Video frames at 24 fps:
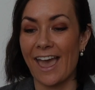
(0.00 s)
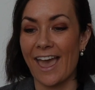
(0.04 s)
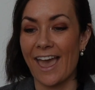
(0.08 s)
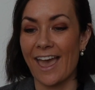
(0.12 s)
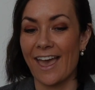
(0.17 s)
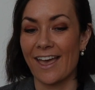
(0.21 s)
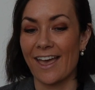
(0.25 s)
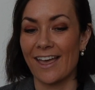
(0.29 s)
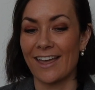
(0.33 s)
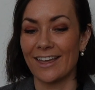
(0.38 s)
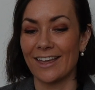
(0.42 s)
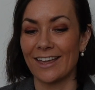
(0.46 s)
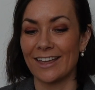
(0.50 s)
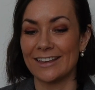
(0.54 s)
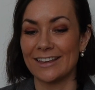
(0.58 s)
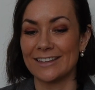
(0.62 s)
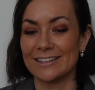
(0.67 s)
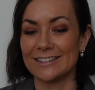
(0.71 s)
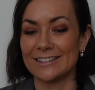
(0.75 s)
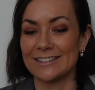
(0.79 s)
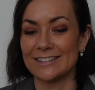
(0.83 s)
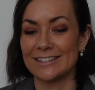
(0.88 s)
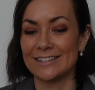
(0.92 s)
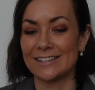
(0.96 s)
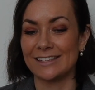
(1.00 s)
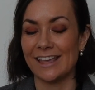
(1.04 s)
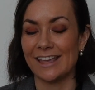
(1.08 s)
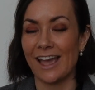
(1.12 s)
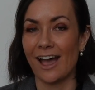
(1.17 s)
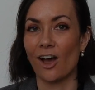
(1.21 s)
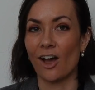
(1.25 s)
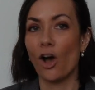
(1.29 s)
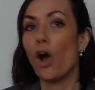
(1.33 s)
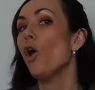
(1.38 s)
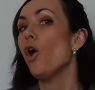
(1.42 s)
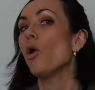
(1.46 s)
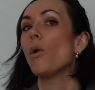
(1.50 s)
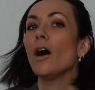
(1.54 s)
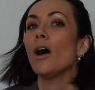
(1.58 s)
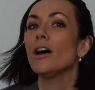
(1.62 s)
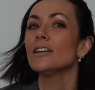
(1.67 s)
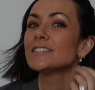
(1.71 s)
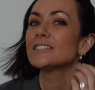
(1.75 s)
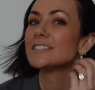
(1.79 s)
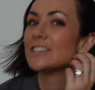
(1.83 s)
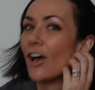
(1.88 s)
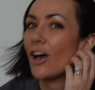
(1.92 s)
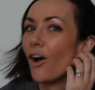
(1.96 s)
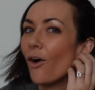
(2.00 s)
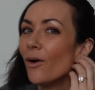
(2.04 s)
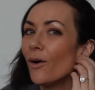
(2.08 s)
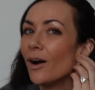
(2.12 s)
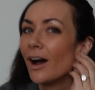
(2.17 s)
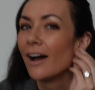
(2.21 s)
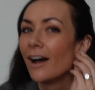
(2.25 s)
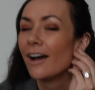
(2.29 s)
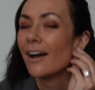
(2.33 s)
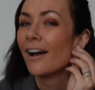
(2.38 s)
And yeah, oh, also,